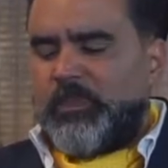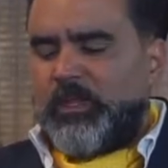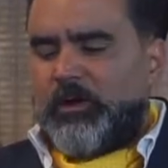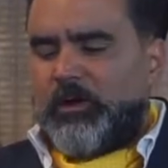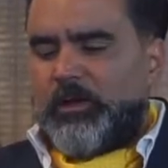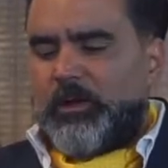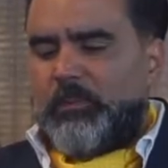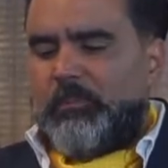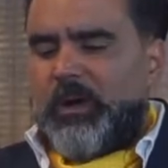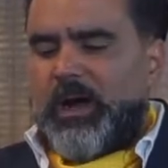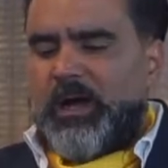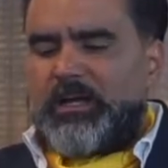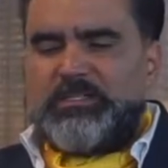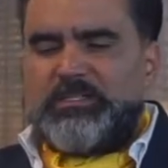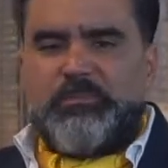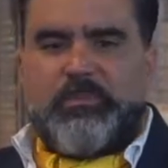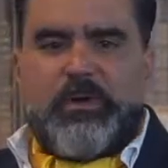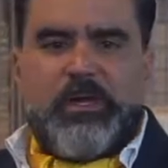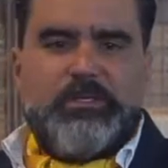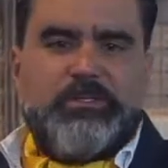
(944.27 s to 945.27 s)
On a box
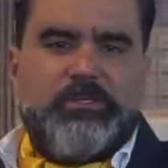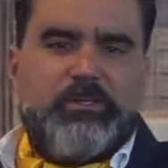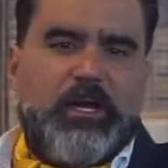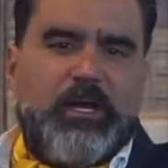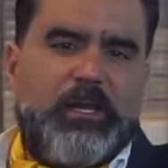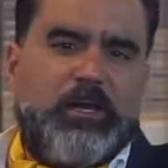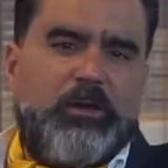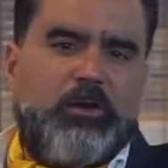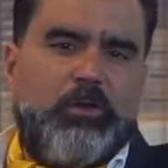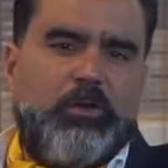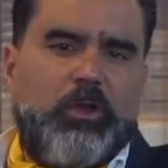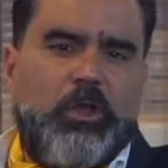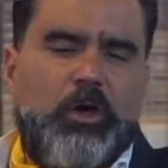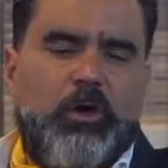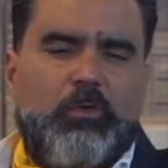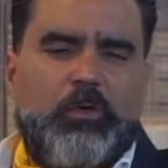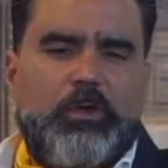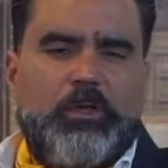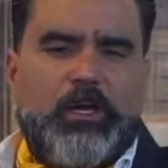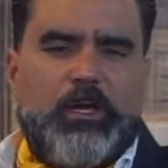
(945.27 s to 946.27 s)
press, you got to go
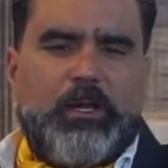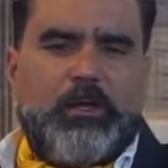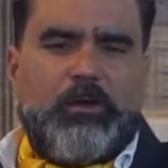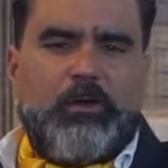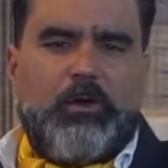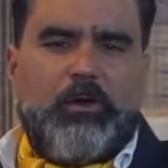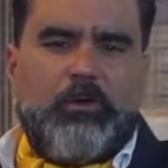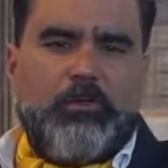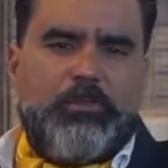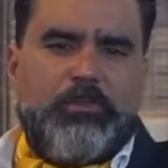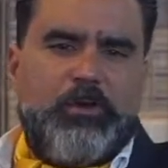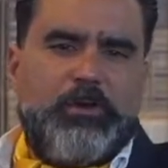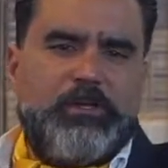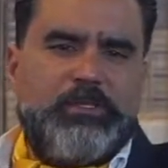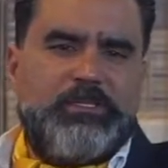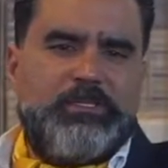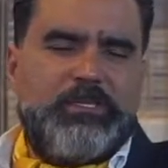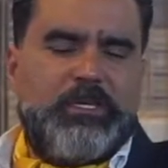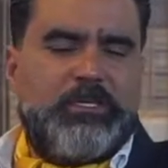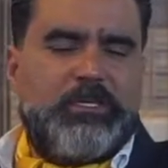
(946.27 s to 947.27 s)
lower. You got to go
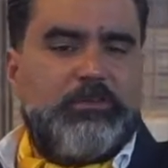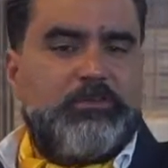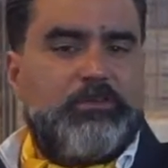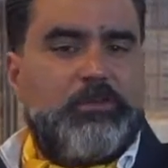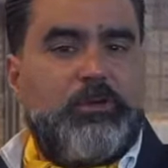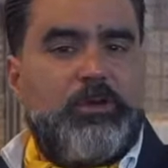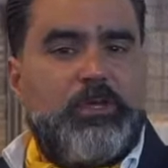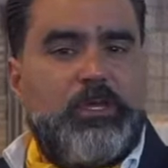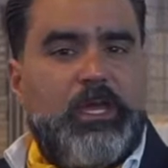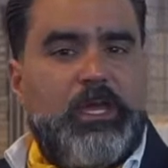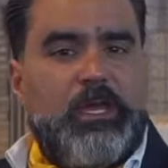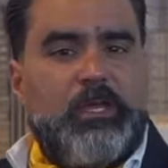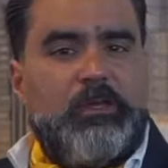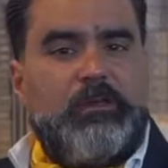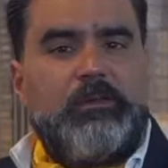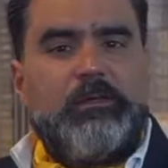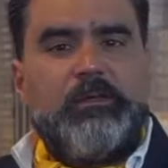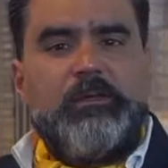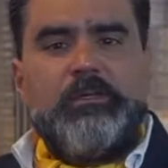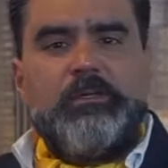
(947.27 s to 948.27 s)
36, 38.
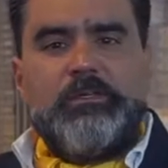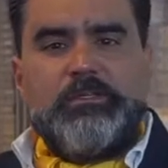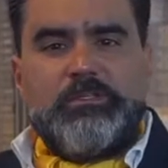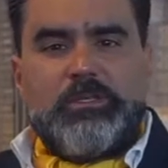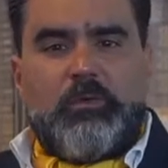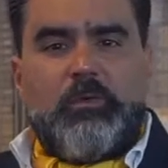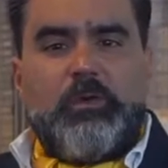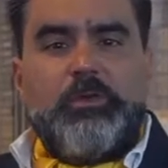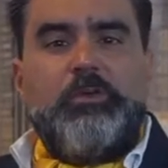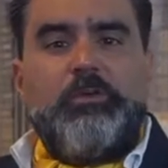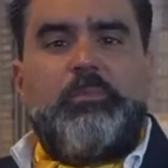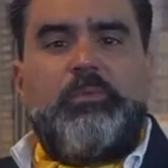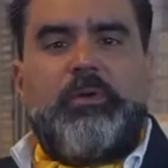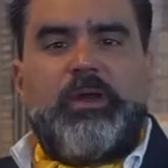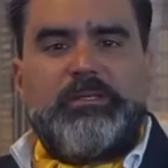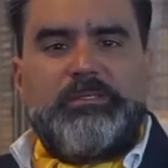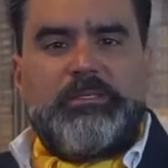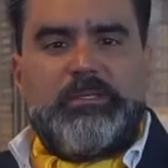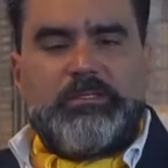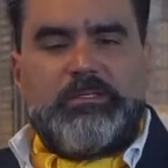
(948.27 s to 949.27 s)
So when you
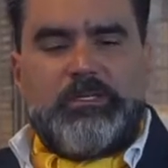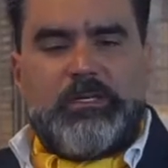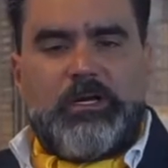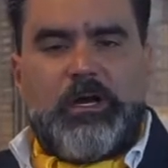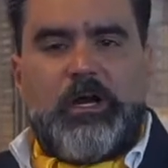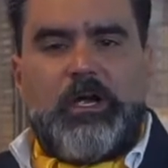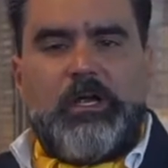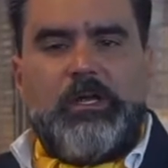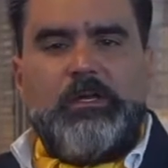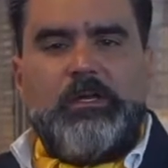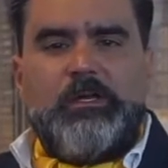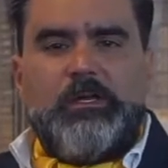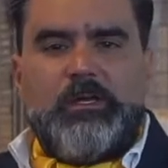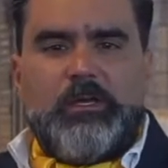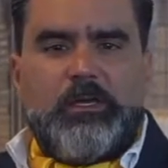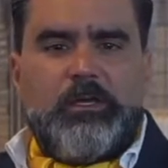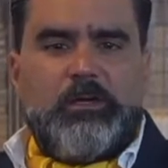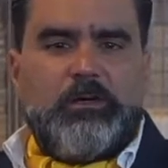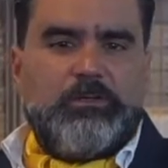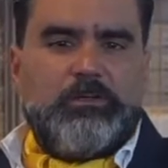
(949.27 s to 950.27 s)
press a cigar,
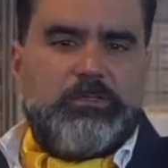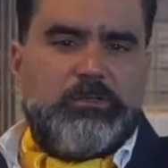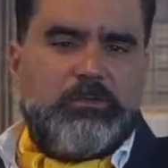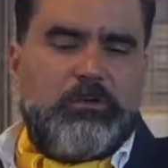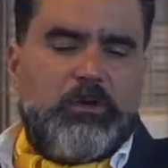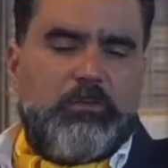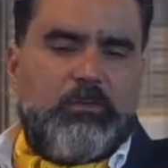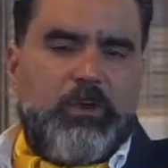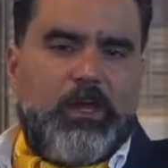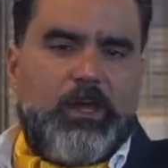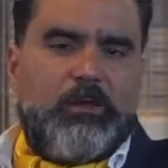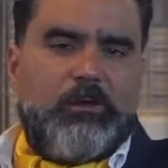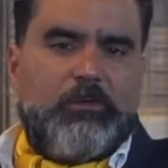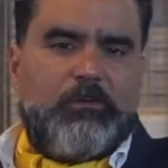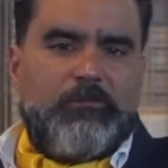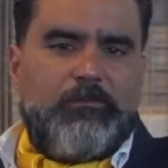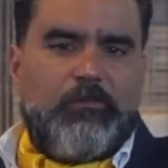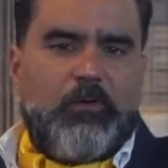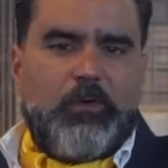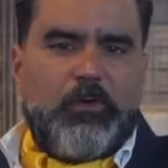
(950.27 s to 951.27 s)
it goes to a regular
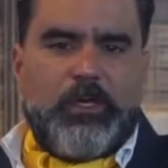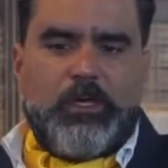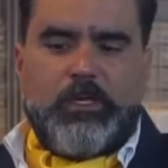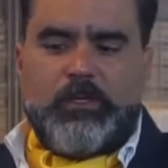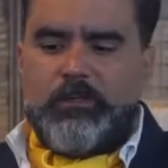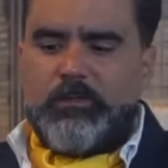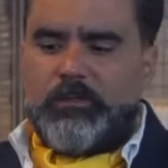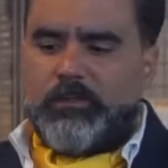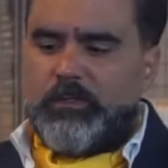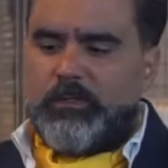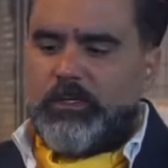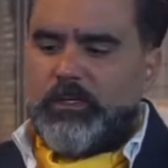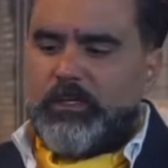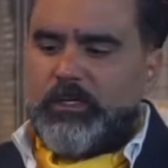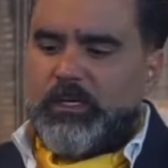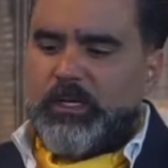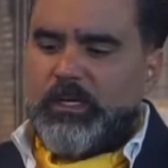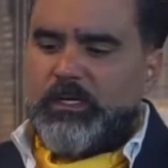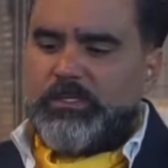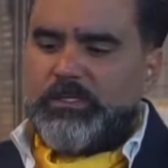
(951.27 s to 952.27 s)
40
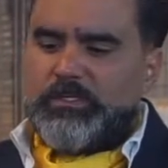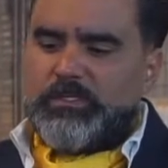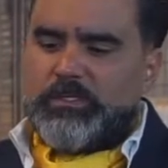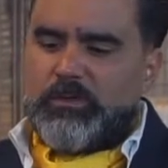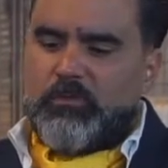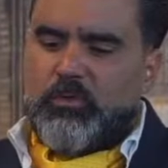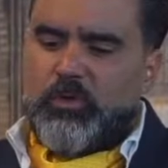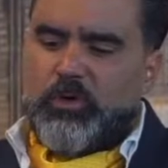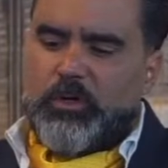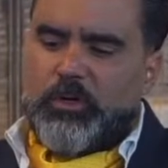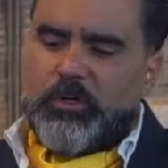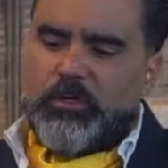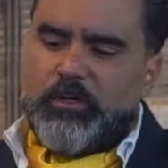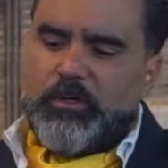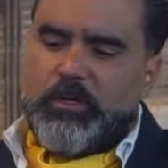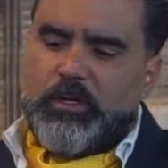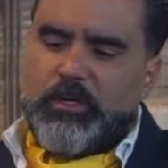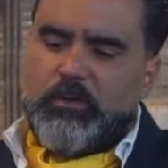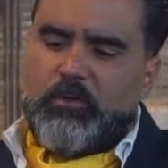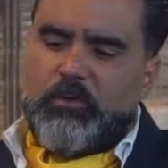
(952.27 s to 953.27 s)
inches of water.
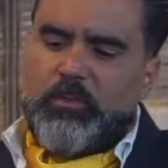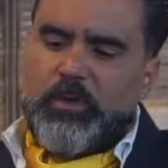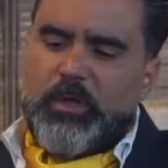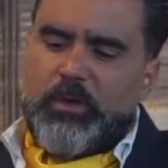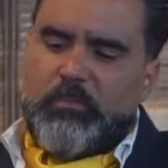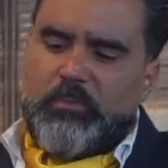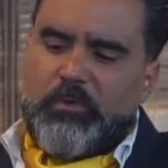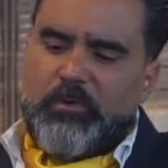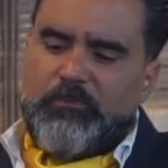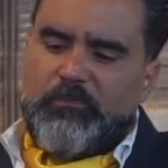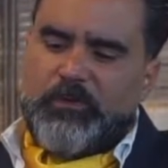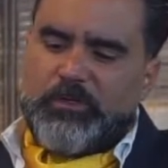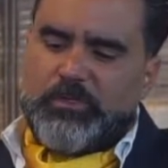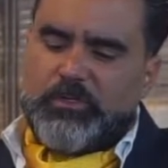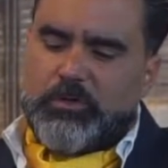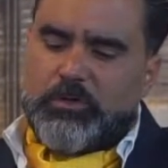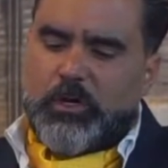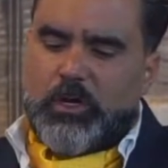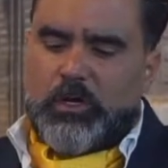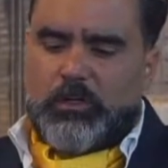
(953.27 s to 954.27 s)
It will be a perfect
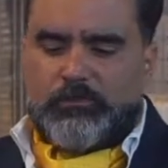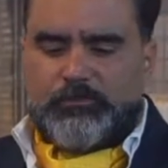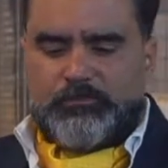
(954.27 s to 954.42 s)
draw.